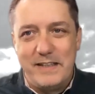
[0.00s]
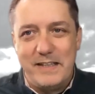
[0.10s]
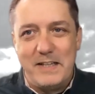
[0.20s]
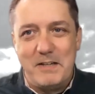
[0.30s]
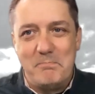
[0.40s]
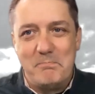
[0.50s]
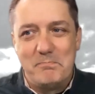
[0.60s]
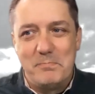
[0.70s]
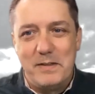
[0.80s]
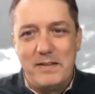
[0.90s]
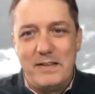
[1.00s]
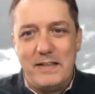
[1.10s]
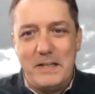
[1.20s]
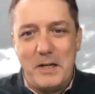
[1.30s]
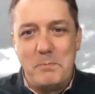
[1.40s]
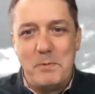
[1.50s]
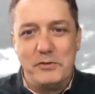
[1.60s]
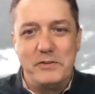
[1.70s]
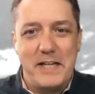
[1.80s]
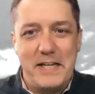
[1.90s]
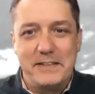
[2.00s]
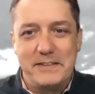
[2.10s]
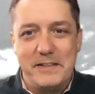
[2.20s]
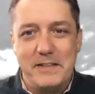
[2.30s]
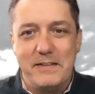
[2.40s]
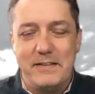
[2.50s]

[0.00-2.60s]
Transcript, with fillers: it almost takes a